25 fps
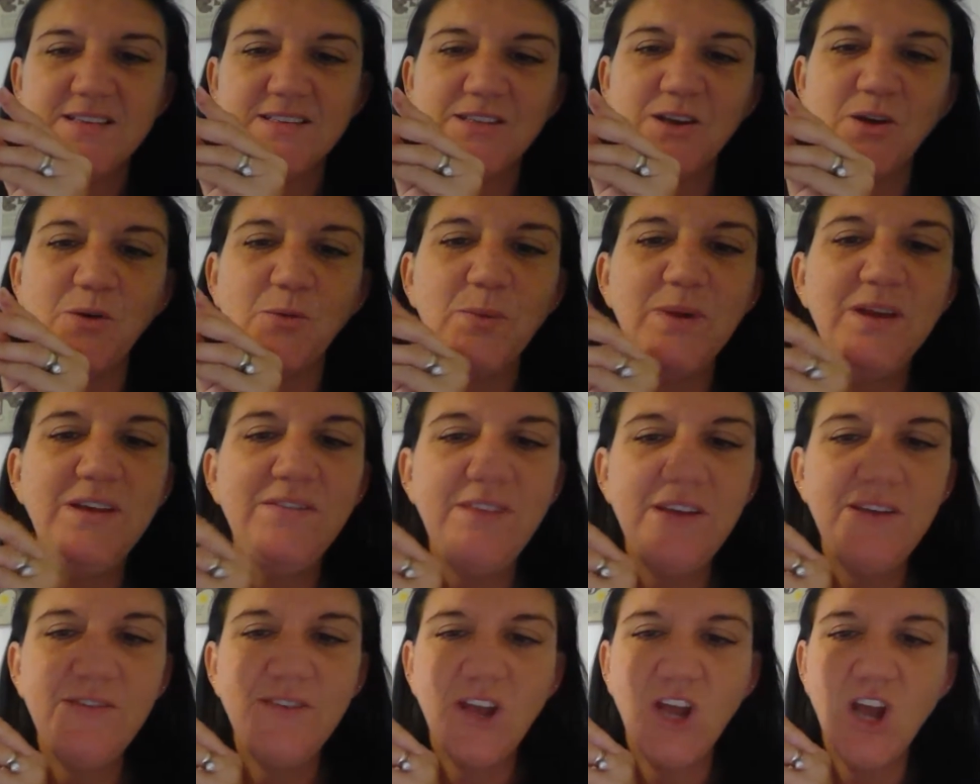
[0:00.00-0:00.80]
So we've
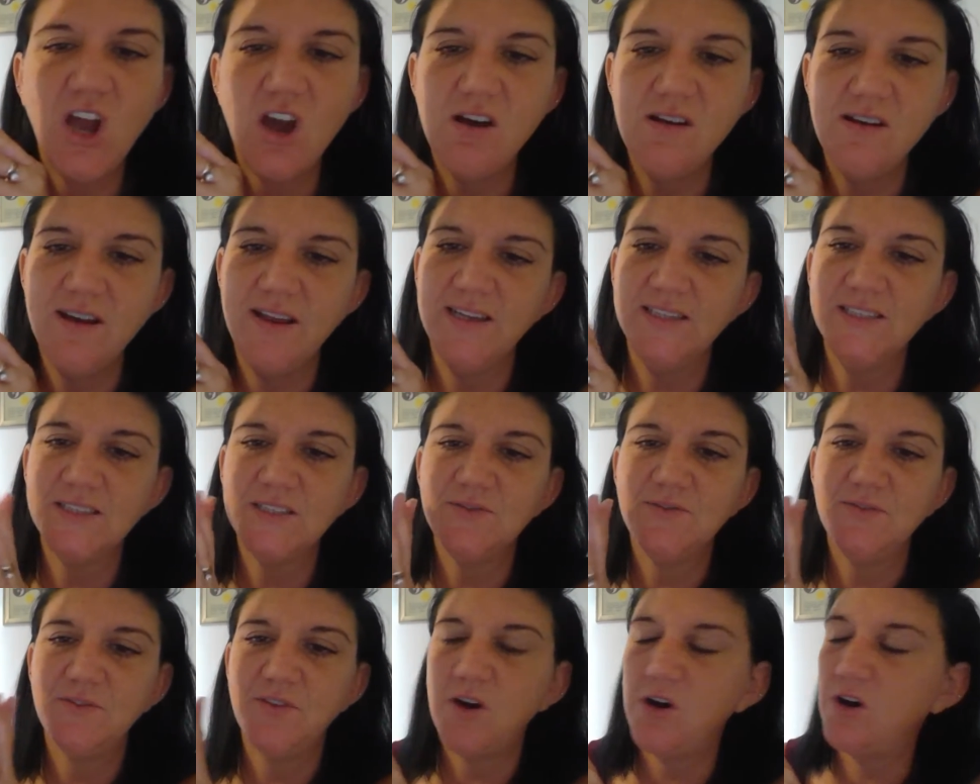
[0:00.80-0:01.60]
even gone as
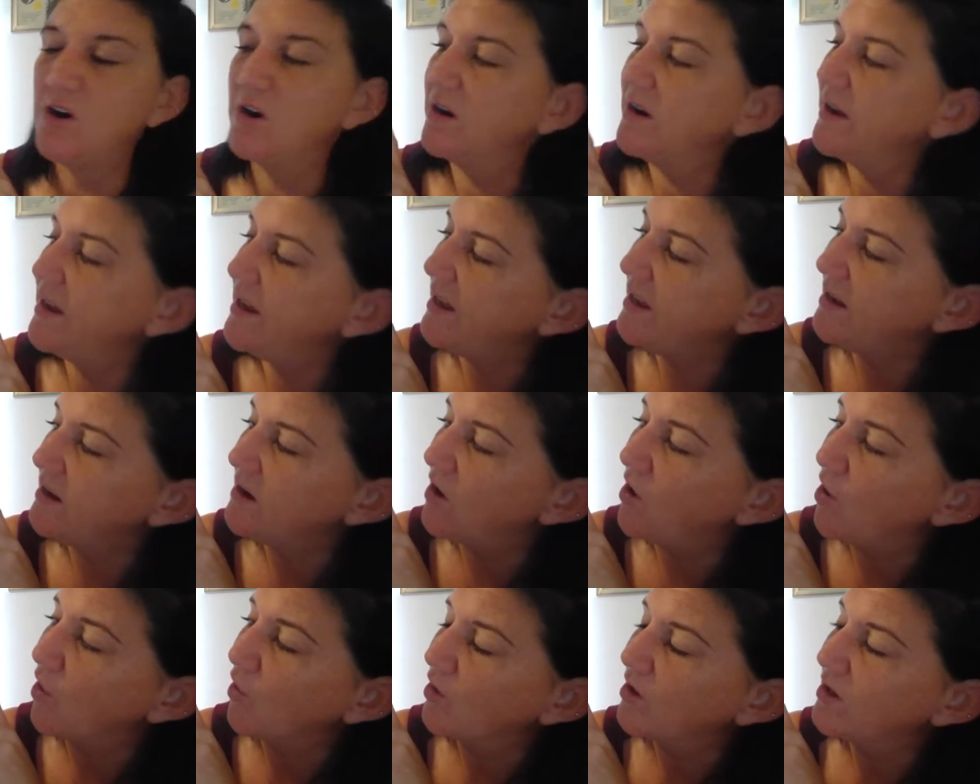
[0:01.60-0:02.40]
far in
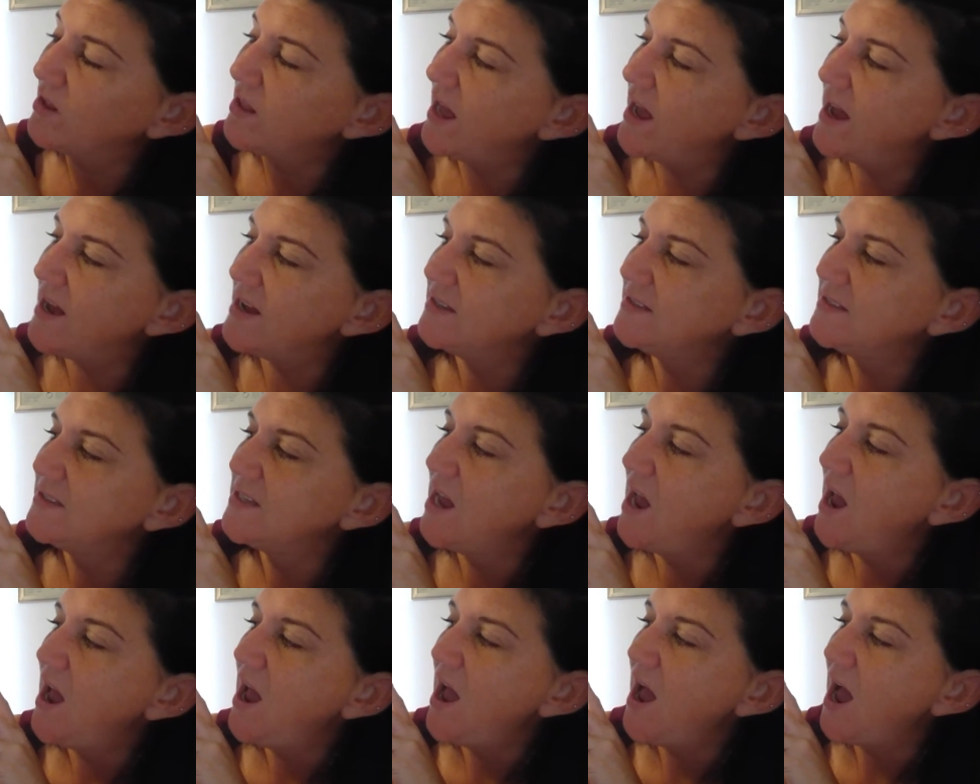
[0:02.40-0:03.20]
our class
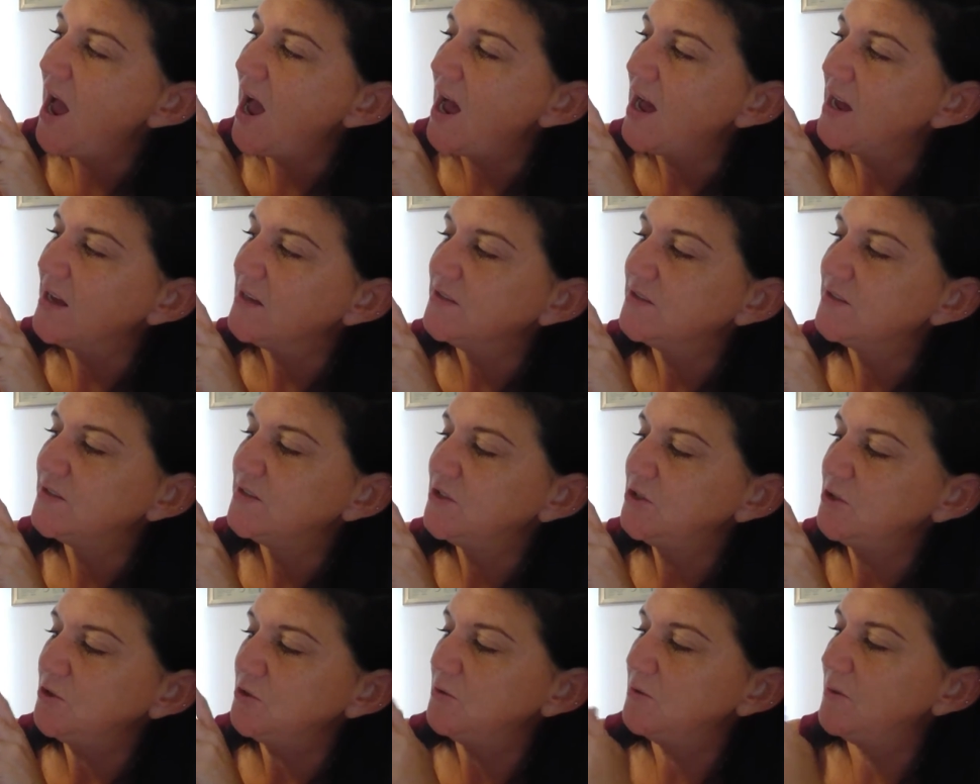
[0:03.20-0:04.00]
as
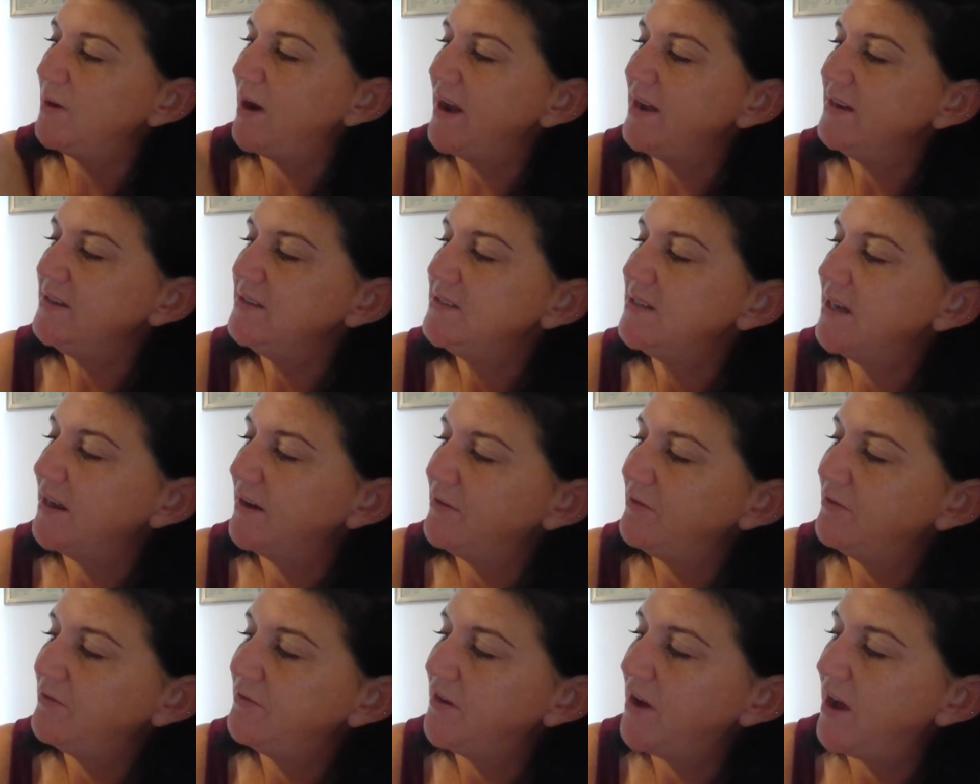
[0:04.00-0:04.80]
to
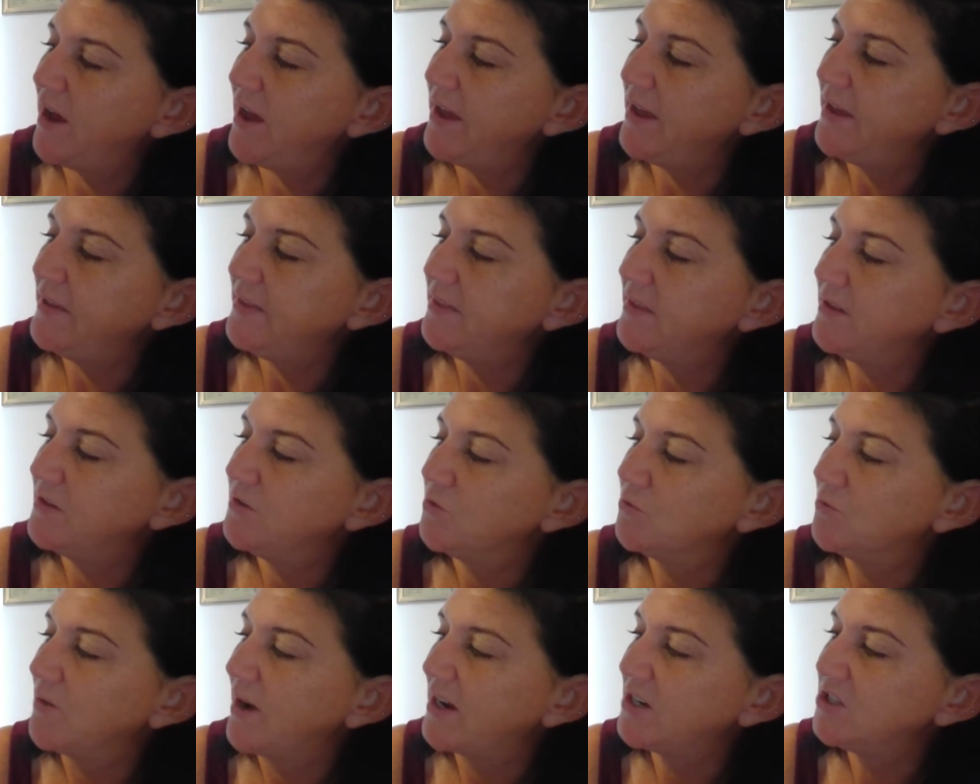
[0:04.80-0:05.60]
identify the
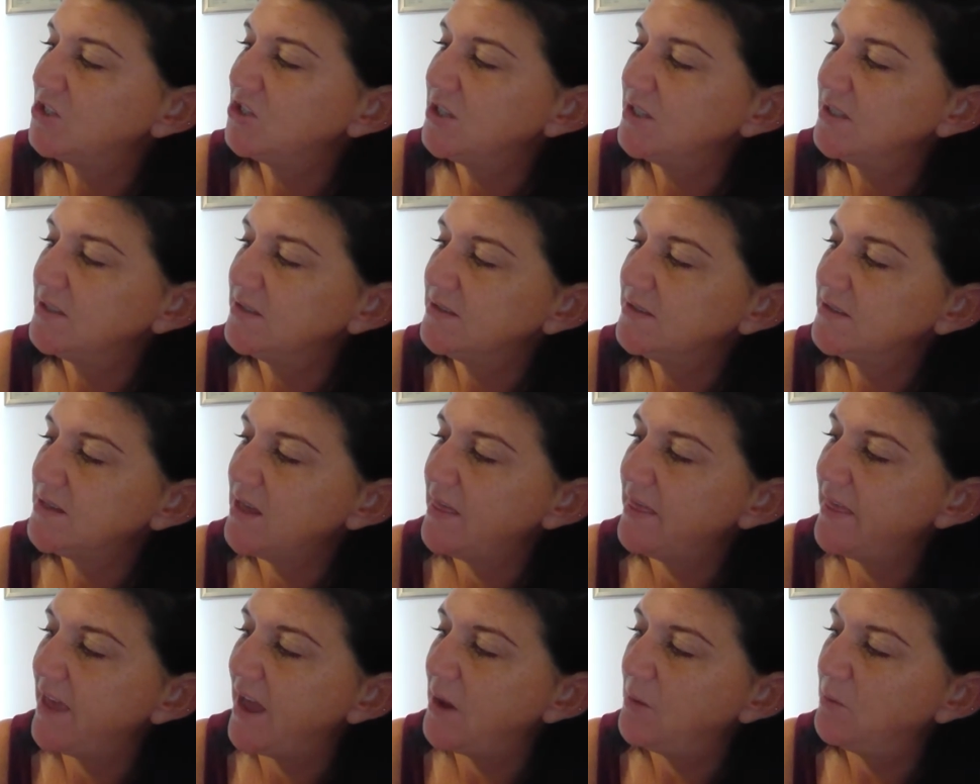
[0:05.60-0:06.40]
directions
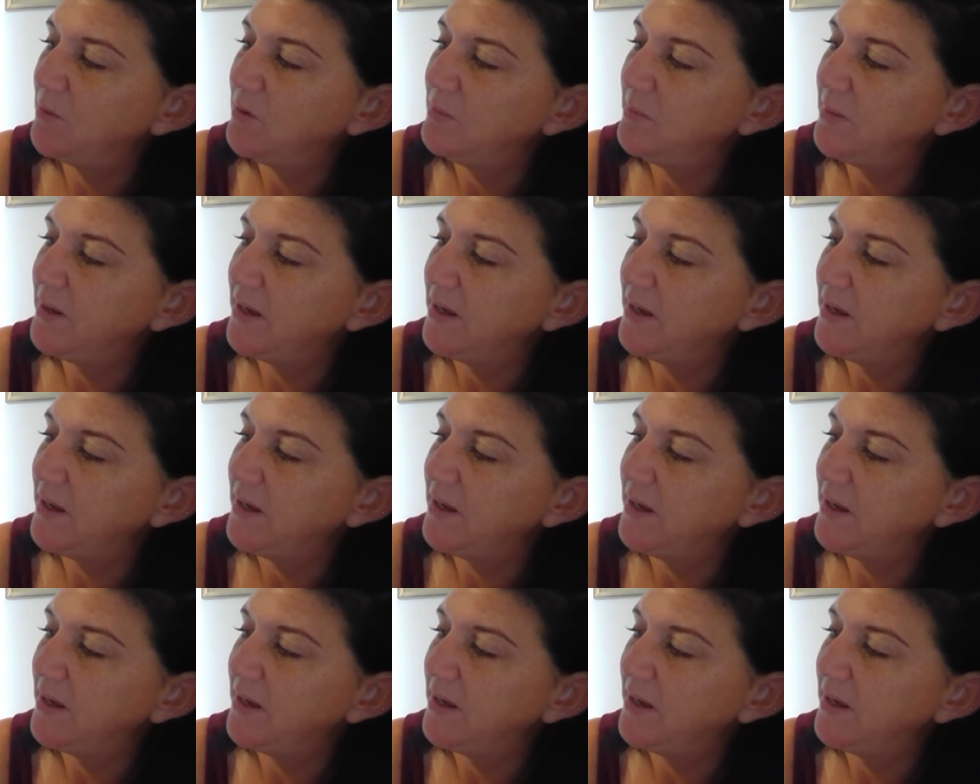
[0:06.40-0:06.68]
that would